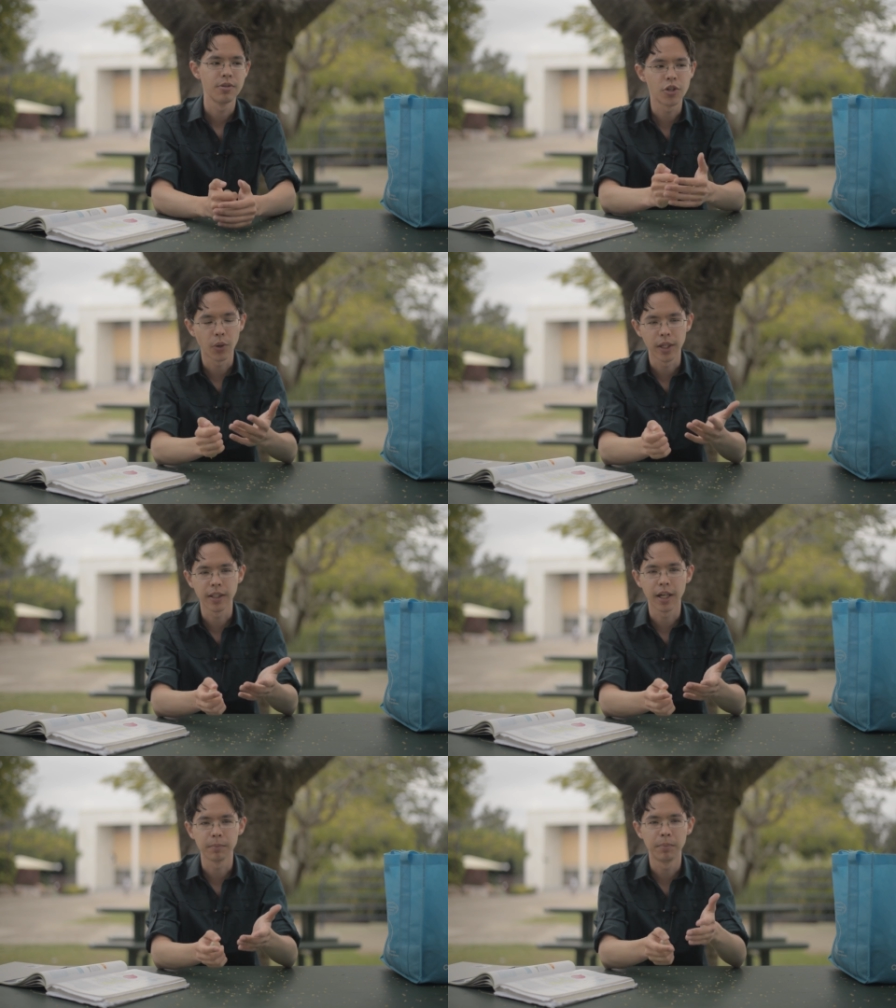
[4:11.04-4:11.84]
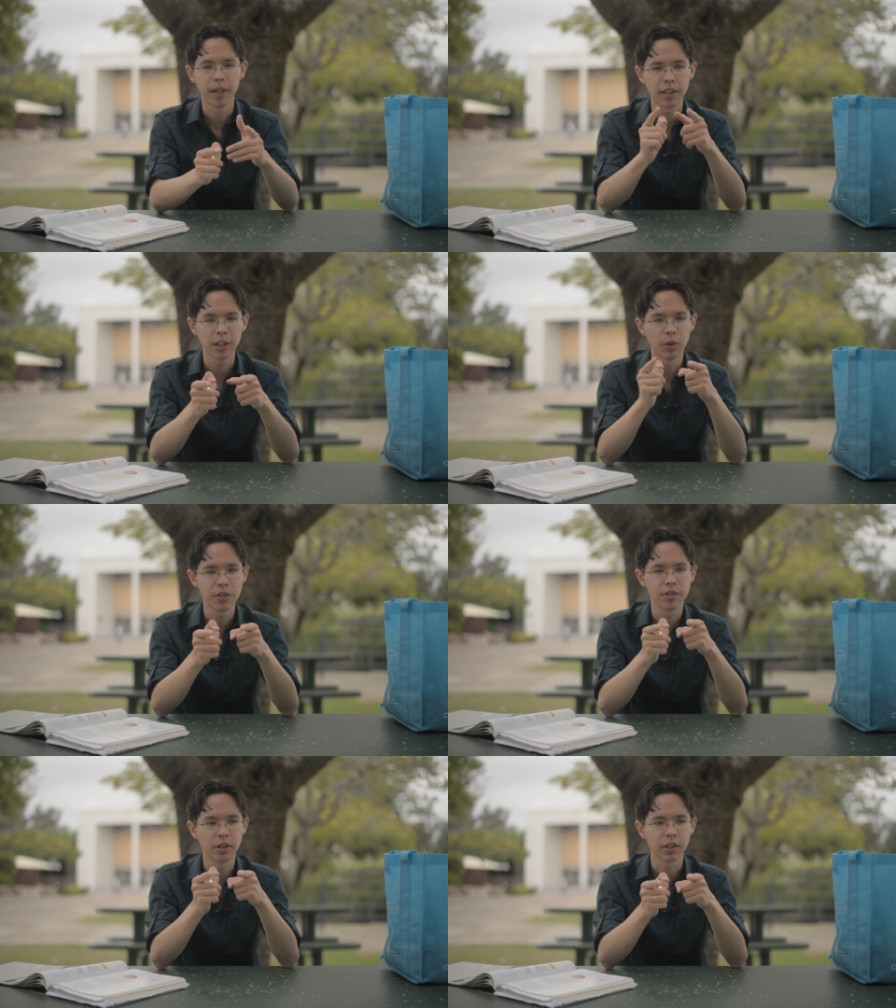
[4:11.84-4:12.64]
showing that, but he
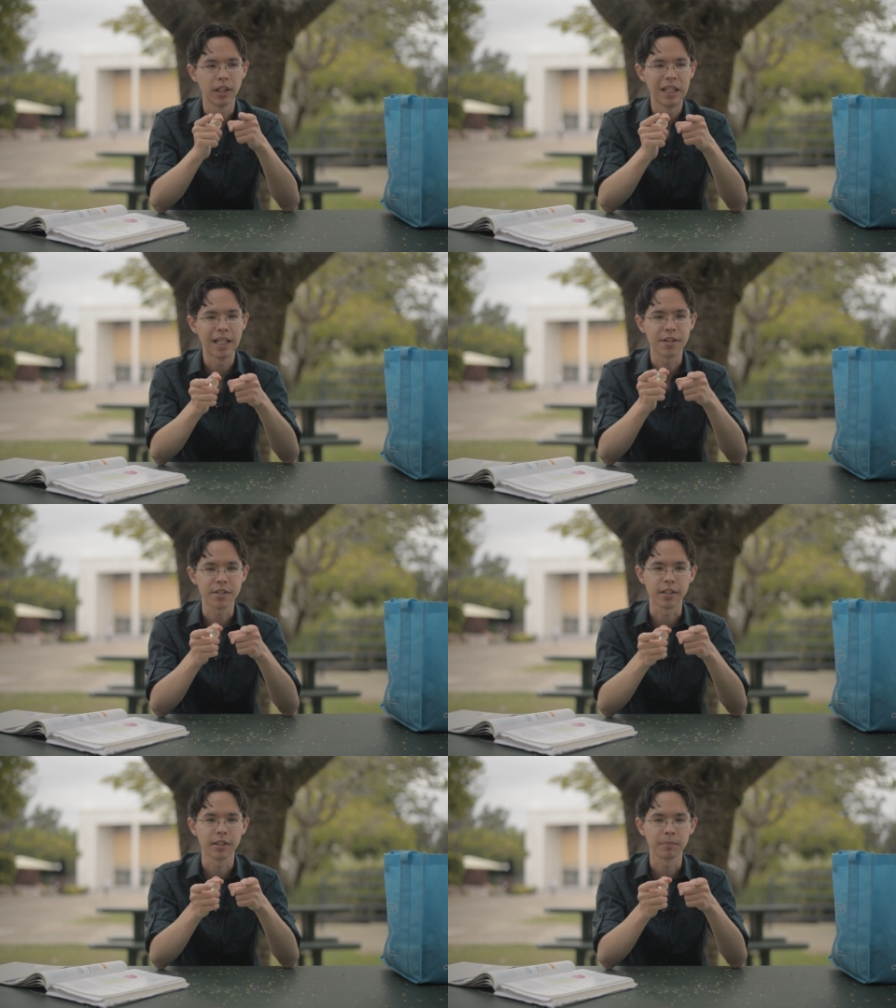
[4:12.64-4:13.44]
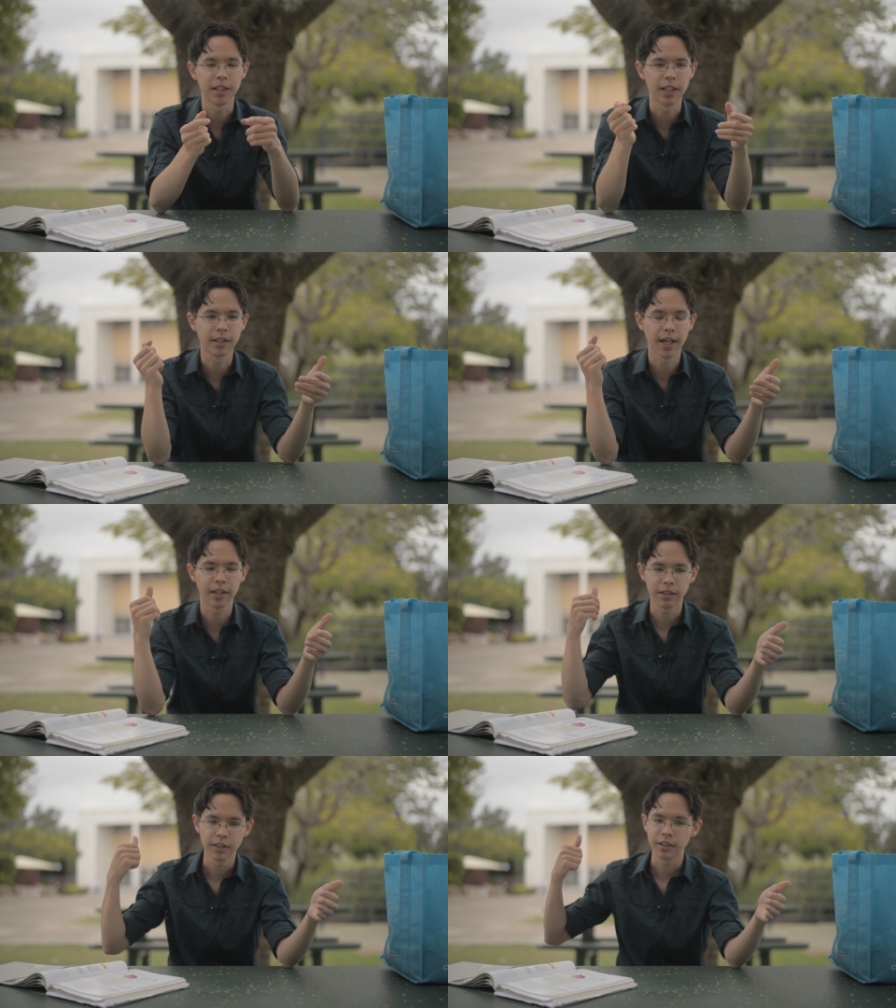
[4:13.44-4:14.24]
was not elastic, meaning that
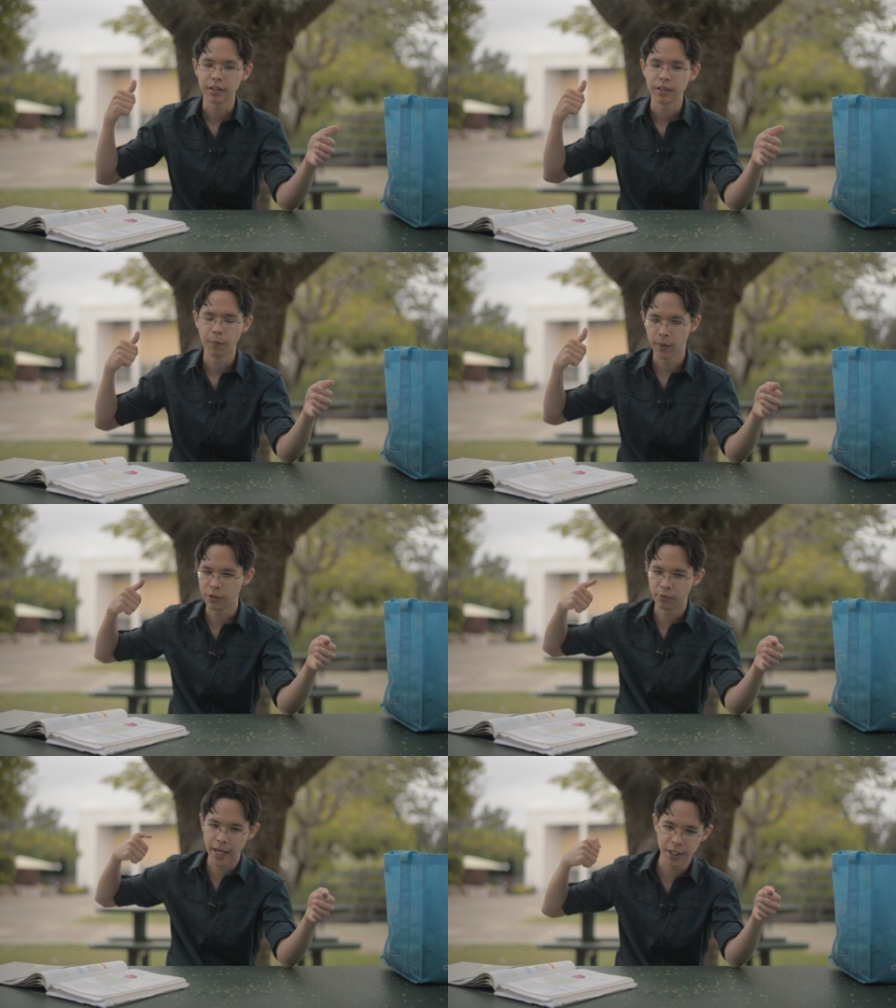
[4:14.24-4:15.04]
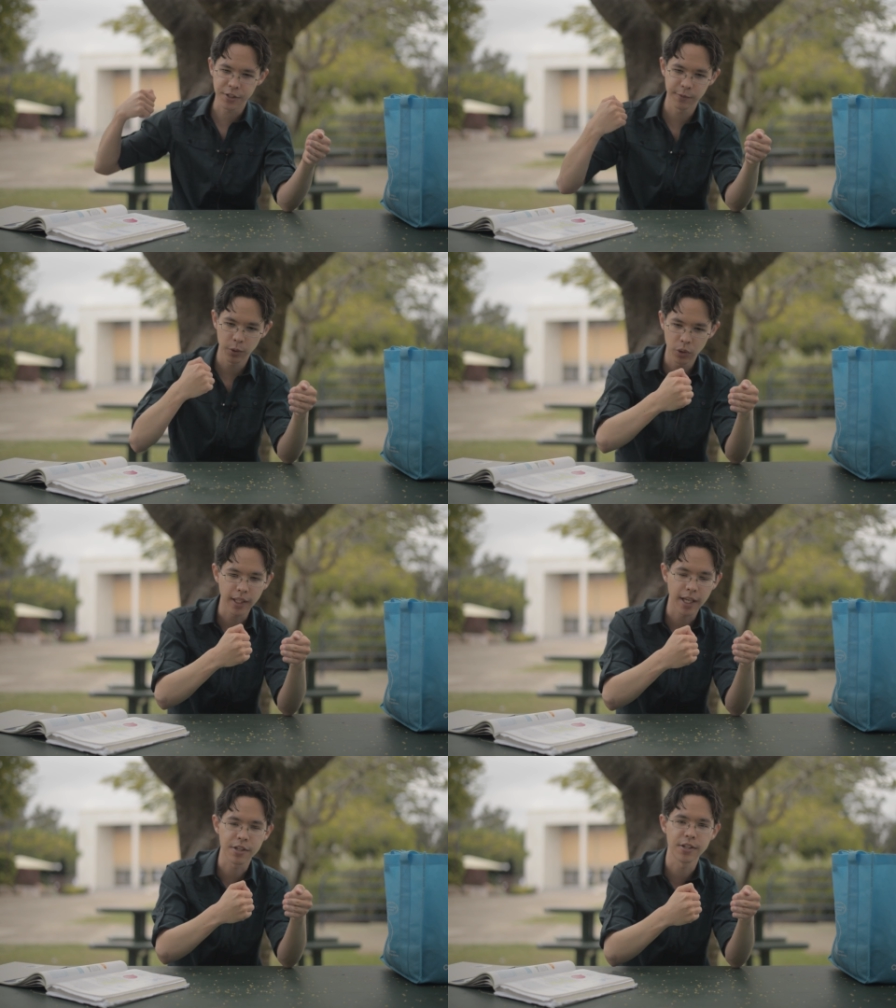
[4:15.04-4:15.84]
when he ran into the wall,
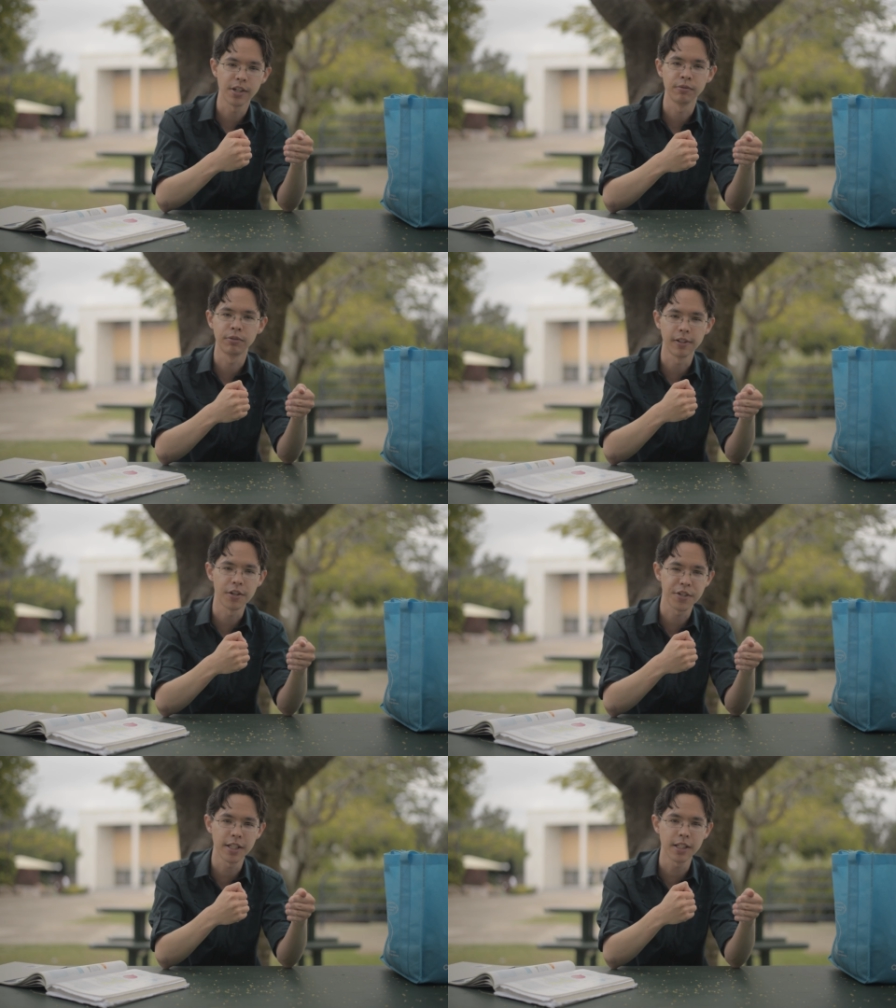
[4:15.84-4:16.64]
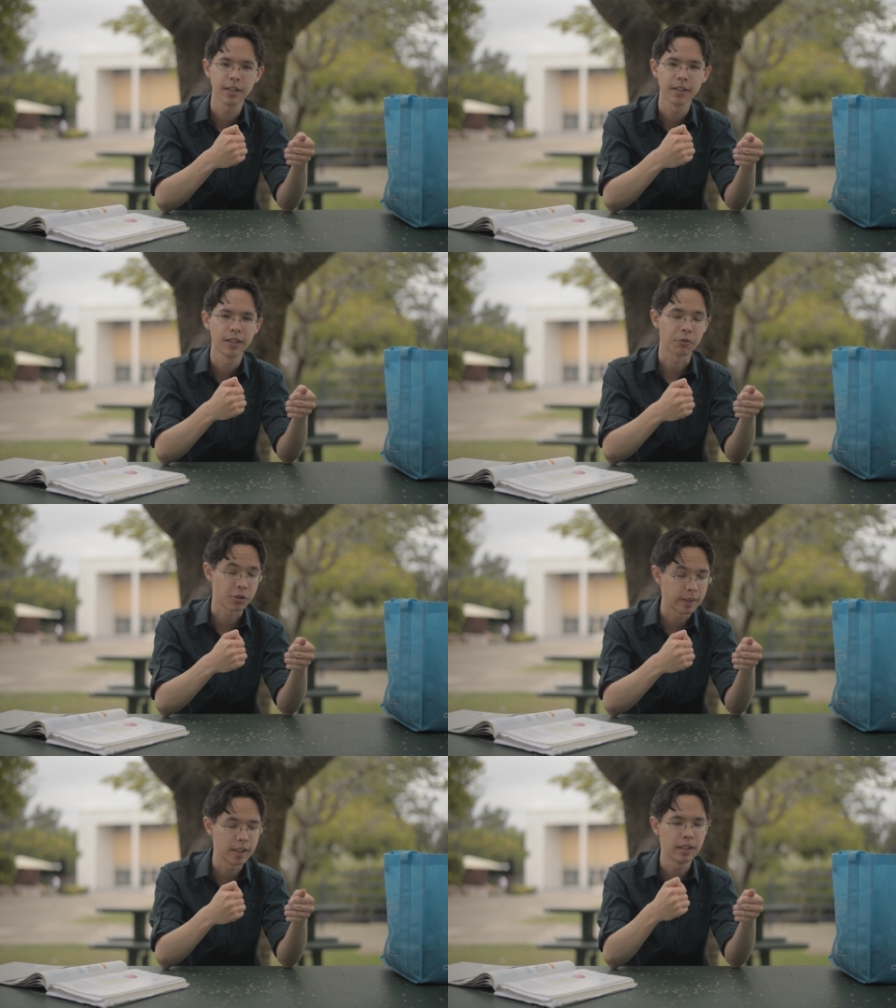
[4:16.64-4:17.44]
he had a certain velocity or
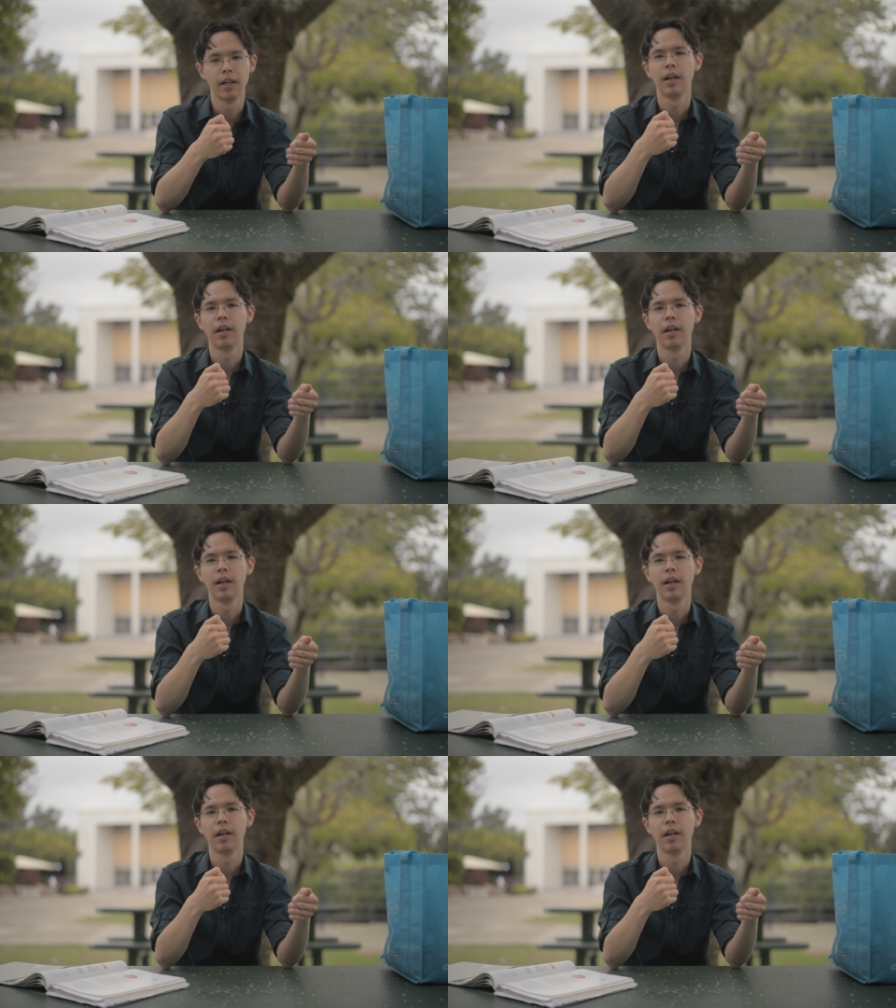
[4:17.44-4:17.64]
speed,